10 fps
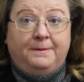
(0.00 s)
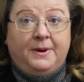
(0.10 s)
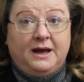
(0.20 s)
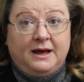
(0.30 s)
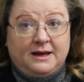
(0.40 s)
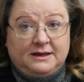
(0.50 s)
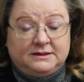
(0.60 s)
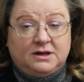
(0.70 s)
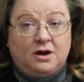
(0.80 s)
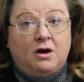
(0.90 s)

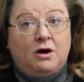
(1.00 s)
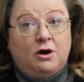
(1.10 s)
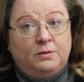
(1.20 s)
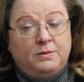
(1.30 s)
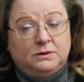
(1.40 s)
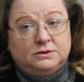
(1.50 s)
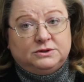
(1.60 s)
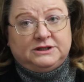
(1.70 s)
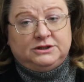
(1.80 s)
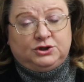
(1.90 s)
but
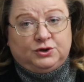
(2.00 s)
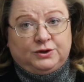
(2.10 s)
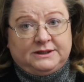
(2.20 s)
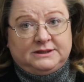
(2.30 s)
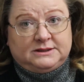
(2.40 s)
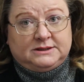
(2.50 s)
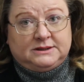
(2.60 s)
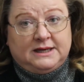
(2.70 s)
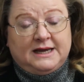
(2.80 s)
homeowners insurance,